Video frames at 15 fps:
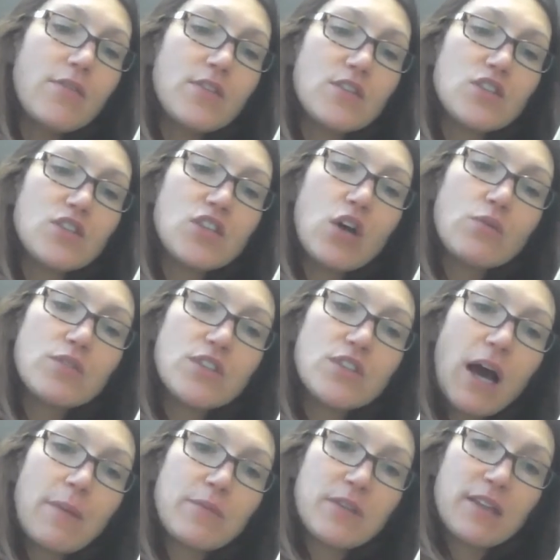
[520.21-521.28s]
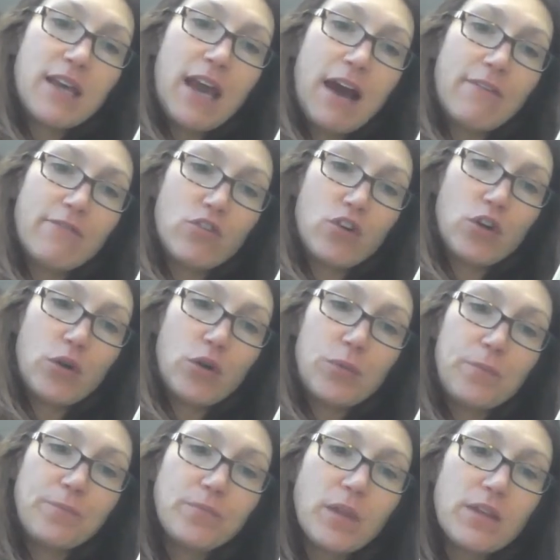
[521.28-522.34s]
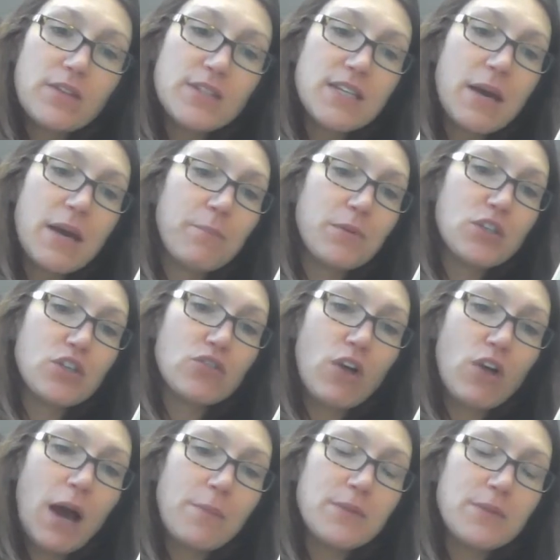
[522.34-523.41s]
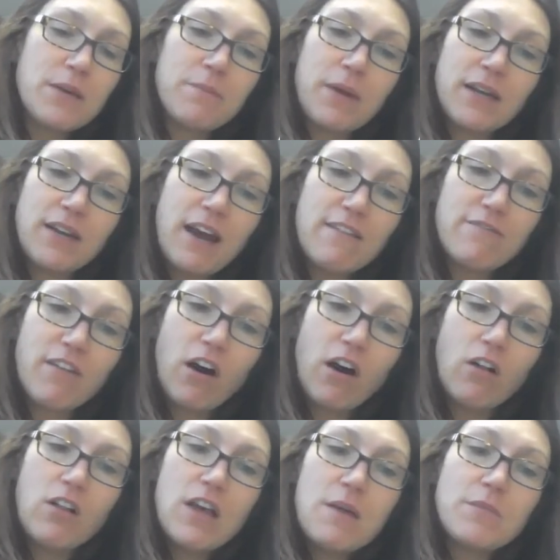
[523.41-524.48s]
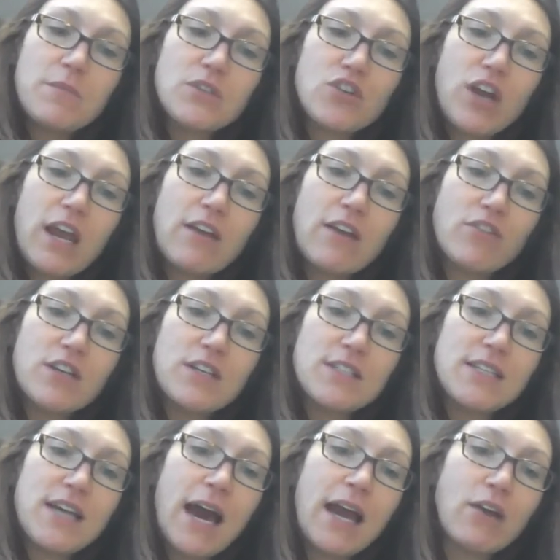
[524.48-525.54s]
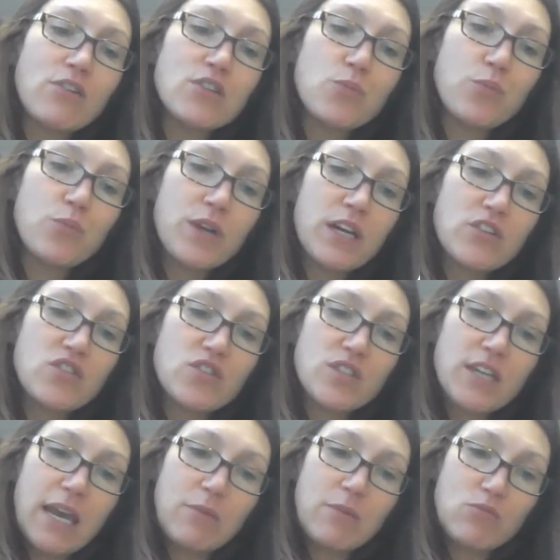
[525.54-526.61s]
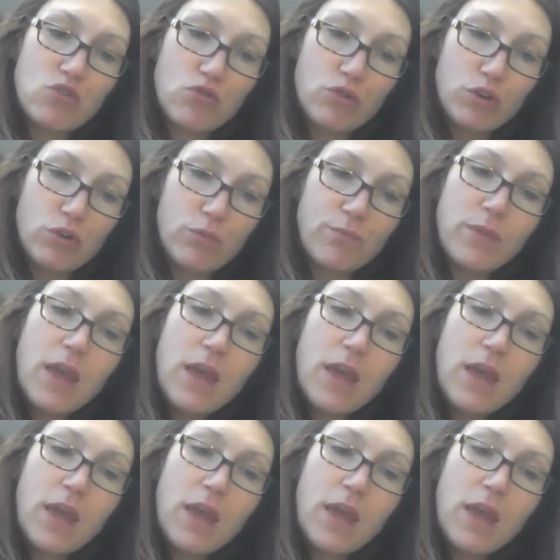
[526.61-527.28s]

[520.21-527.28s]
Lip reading: The snow stopped in the afternoon. The temperature dropped, and by nightfall, Mr. Avery's direst predictions came true.